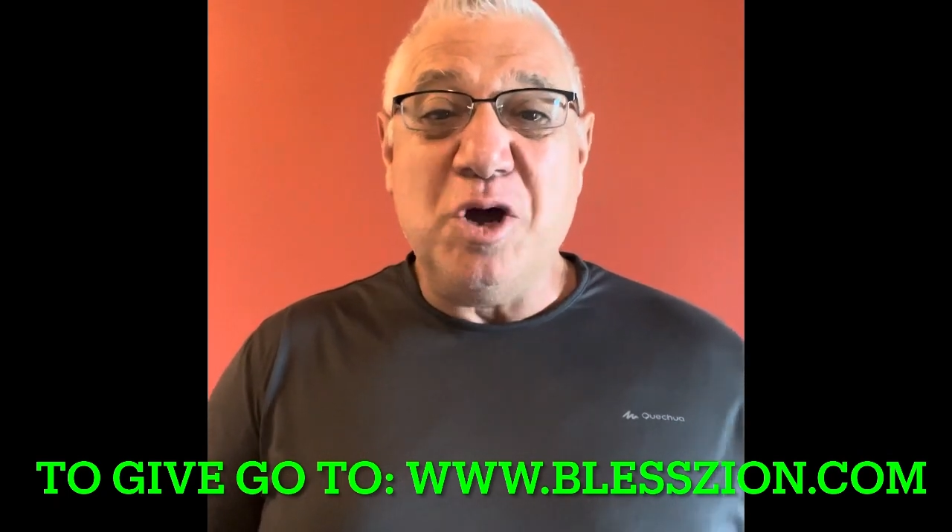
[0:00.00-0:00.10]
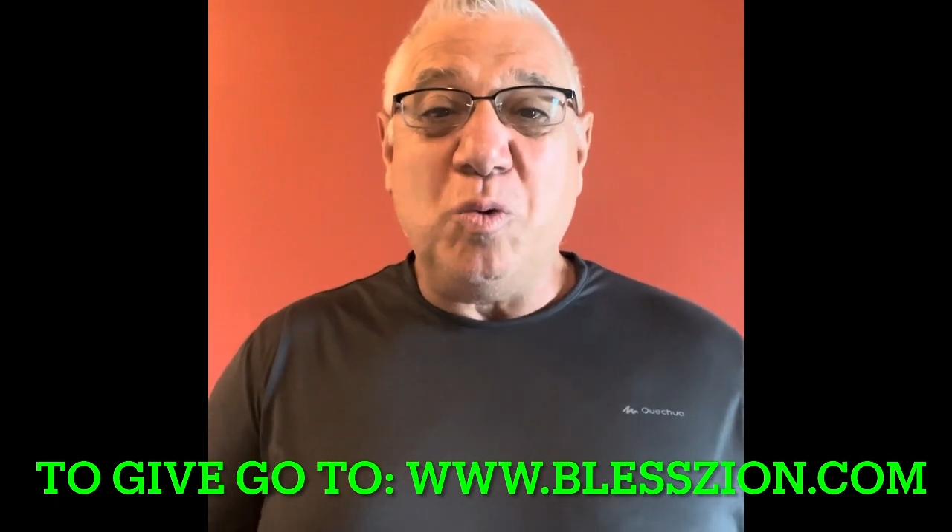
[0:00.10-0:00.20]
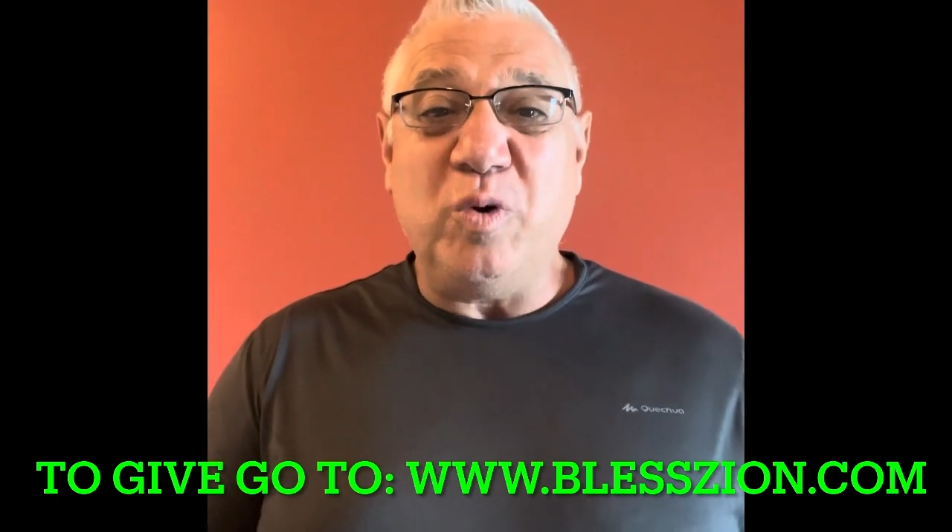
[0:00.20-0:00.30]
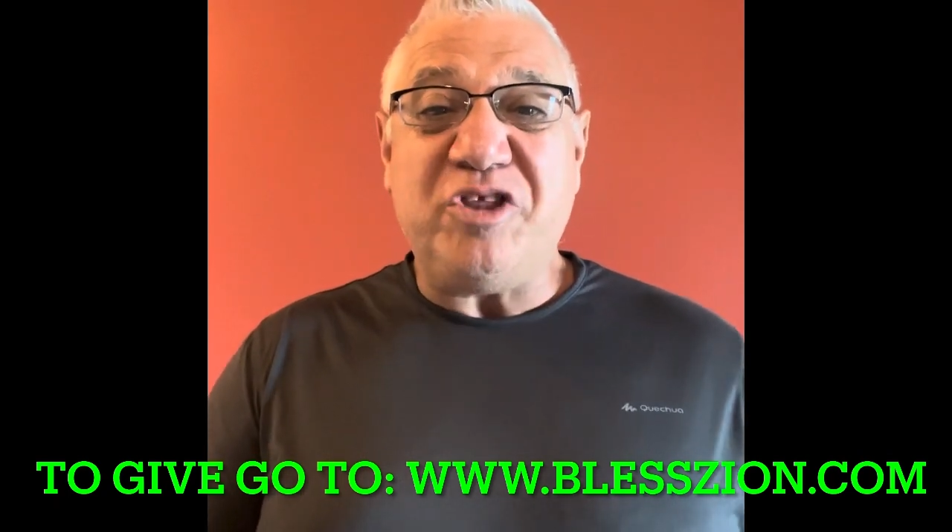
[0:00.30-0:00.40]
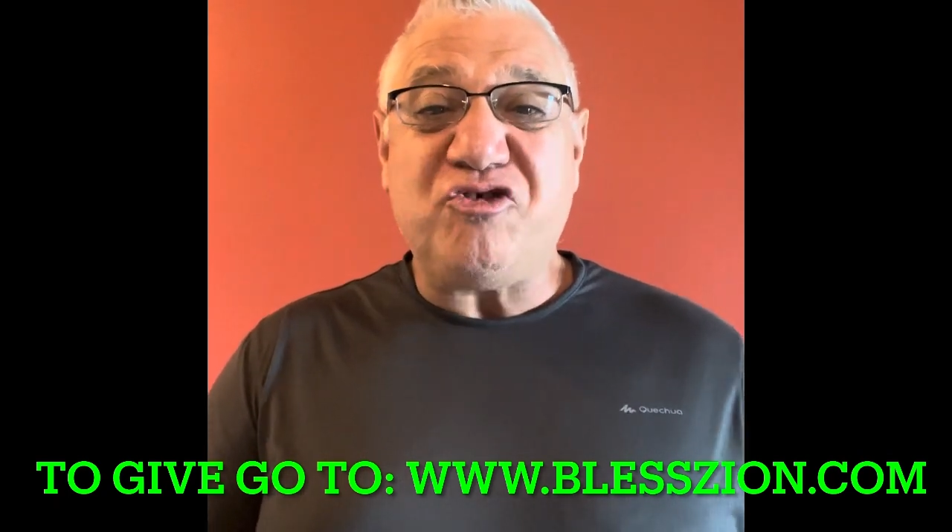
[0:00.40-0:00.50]

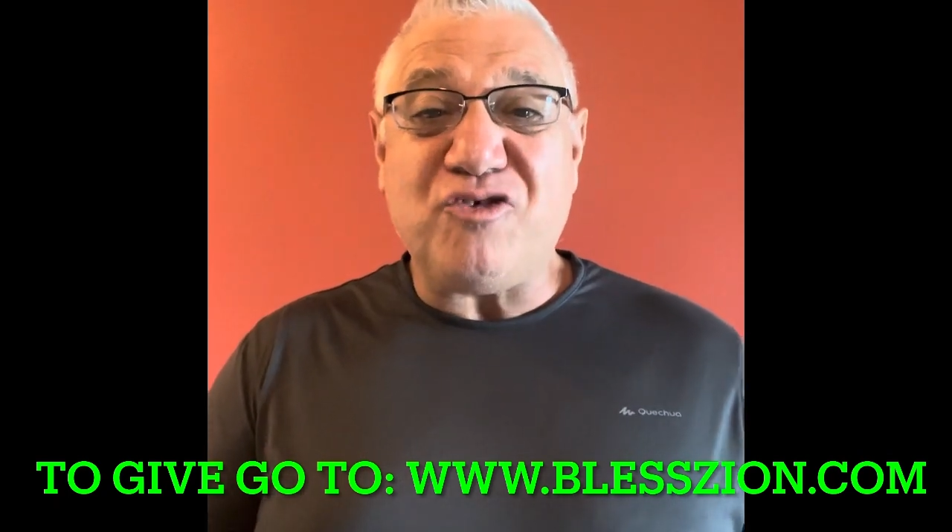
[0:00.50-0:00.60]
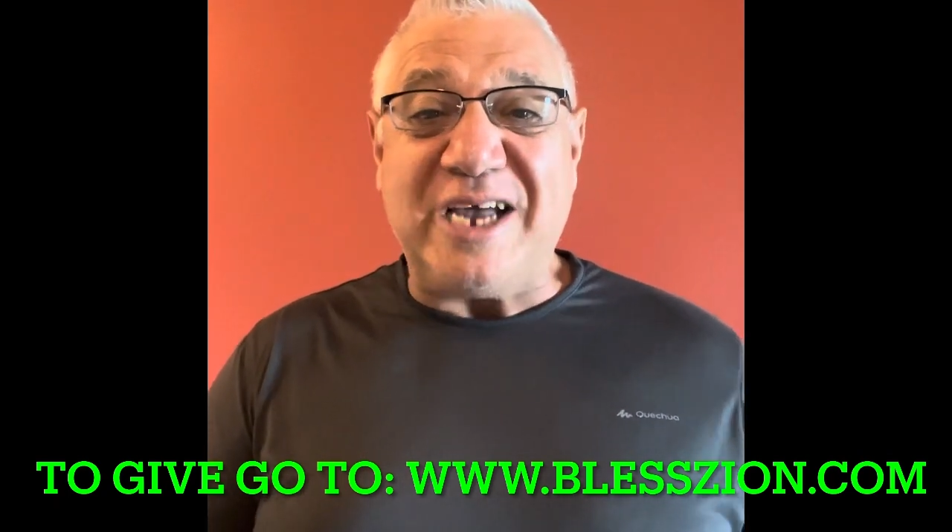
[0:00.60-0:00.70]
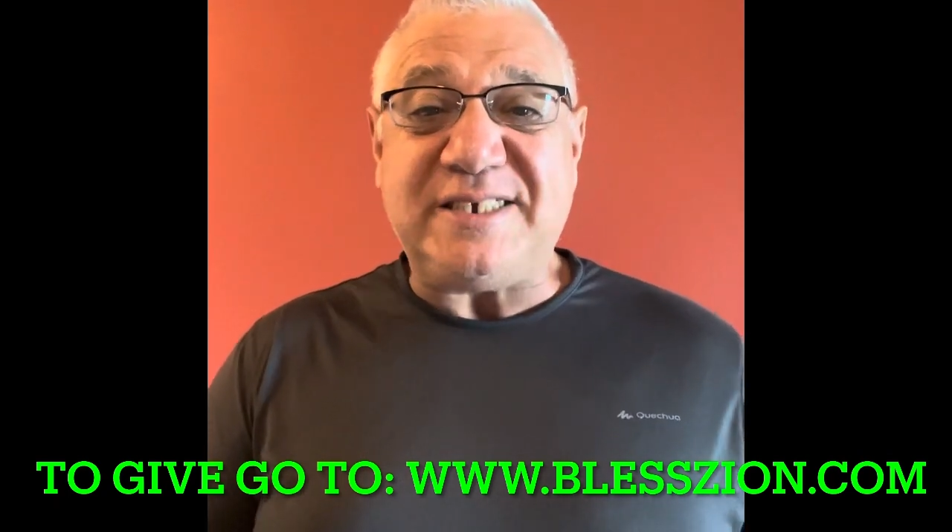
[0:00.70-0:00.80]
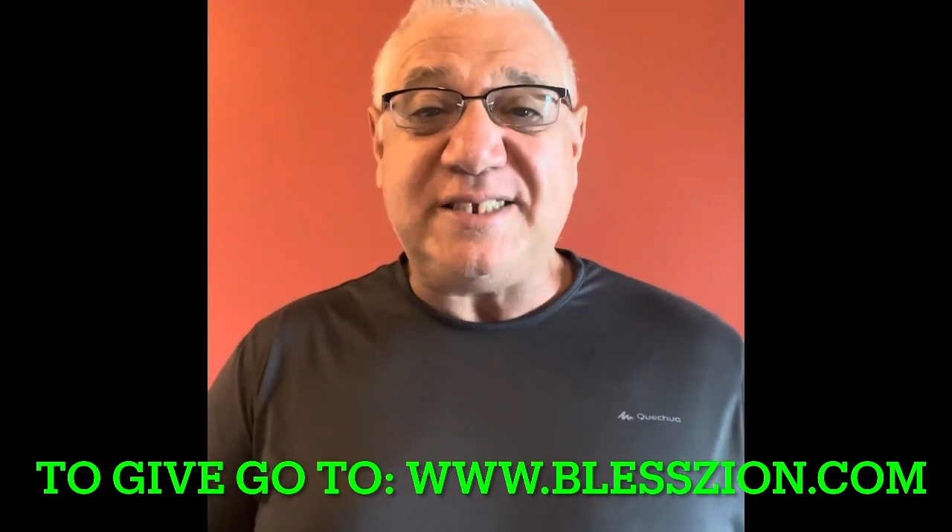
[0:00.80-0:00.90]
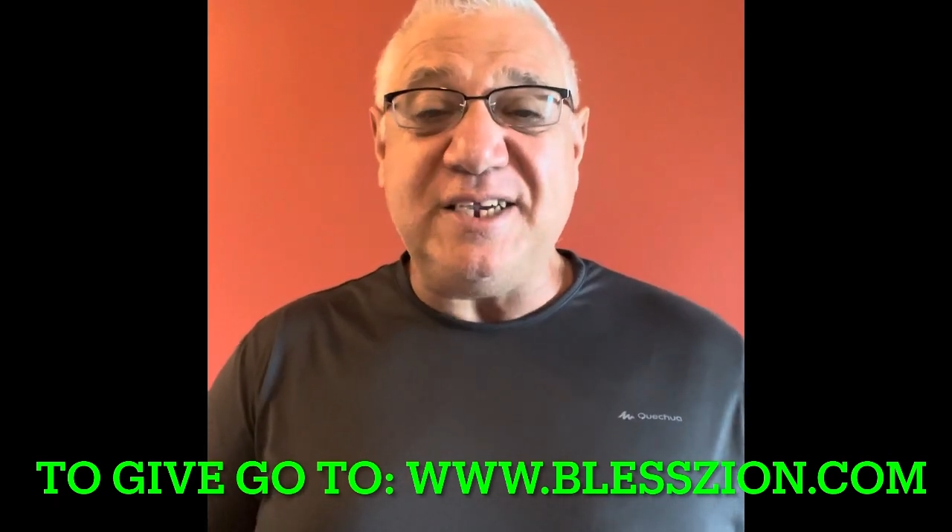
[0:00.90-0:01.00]
We're
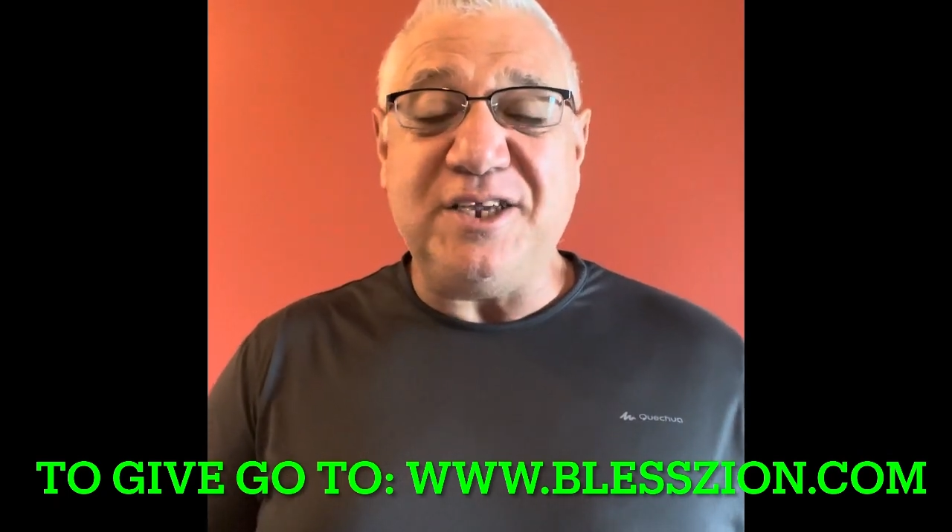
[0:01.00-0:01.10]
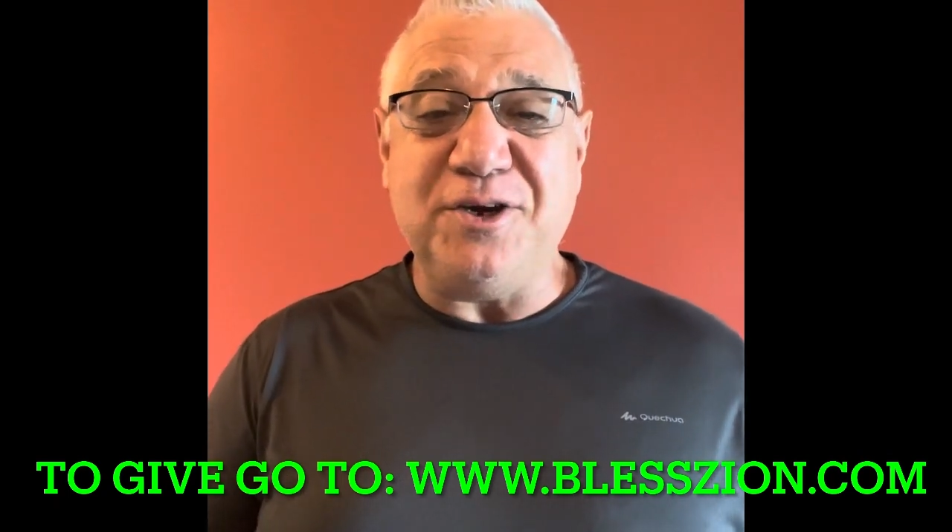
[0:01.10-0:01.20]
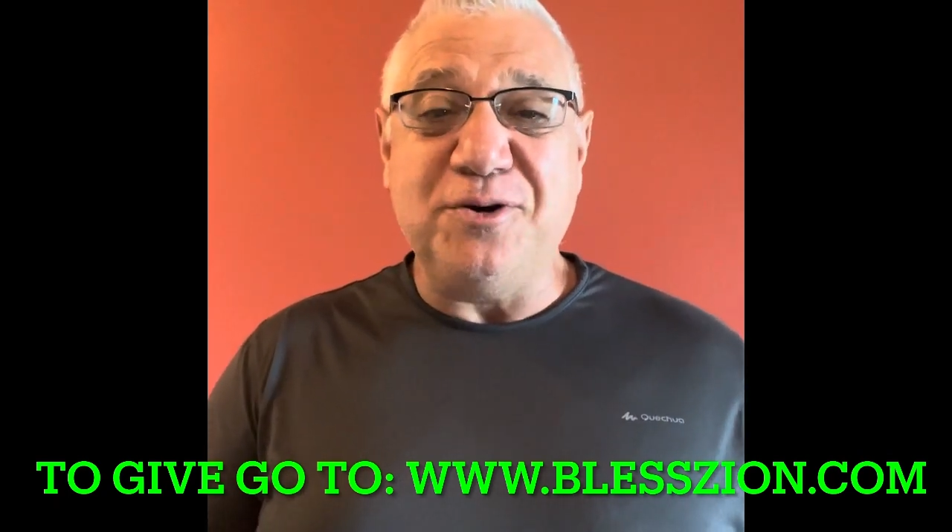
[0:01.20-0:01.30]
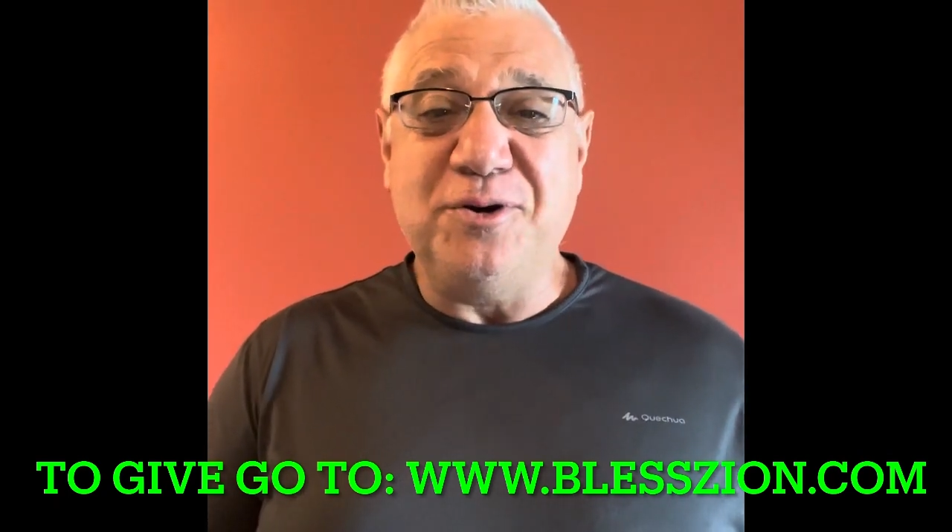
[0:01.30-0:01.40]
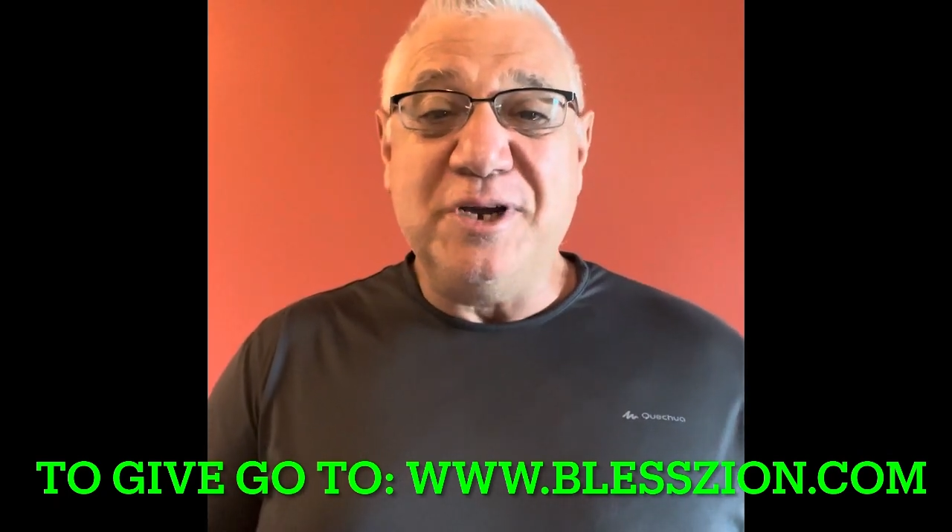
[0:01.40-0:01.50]
trusting
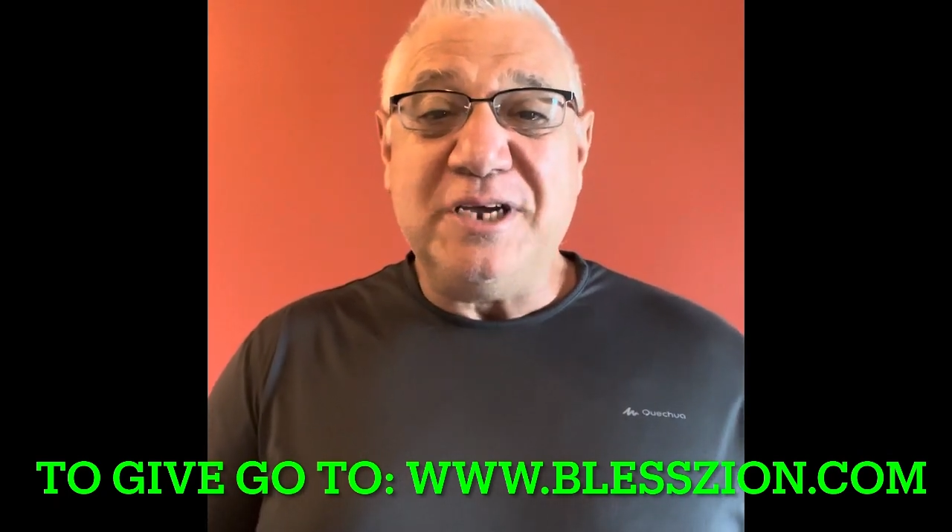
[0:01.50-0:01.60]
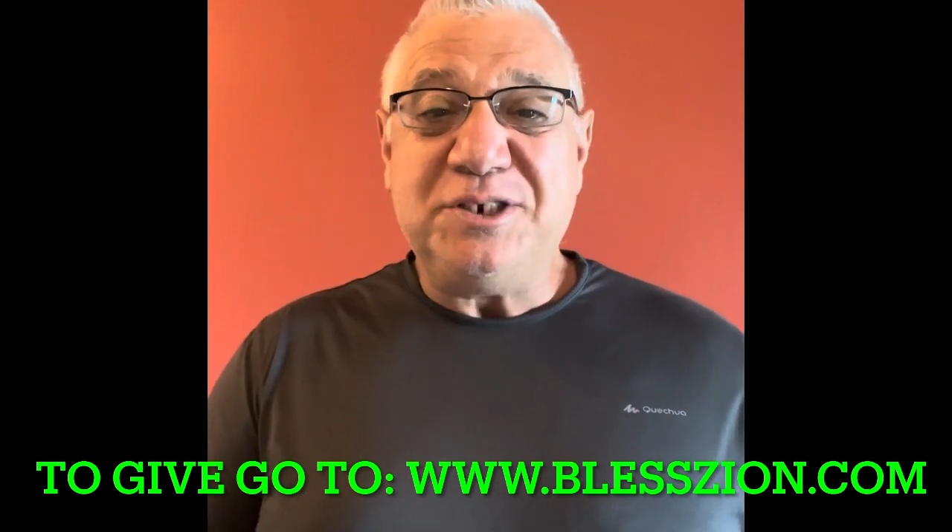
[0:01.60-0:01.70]
you,